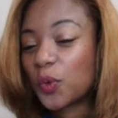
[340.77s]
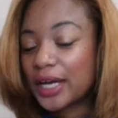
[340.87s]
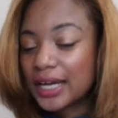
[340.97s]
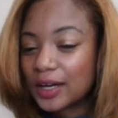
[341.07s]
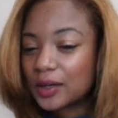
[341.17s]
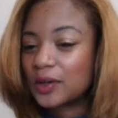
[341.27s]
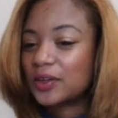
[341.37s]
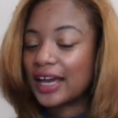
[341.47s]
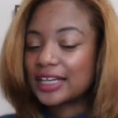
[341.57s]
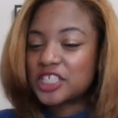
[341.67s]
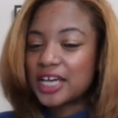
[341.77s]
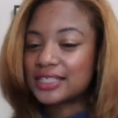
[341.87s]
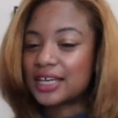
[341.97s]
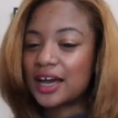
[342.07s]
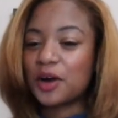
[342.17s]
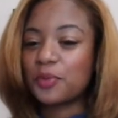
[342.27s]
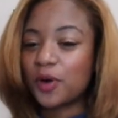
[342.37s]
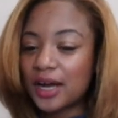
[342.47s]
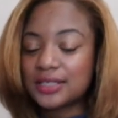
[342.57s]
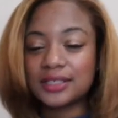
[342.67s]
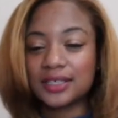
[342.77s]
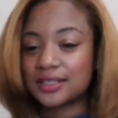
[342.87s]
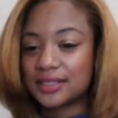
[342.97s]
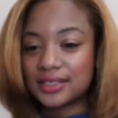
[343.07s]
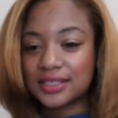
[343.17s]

regal. Like she has her presence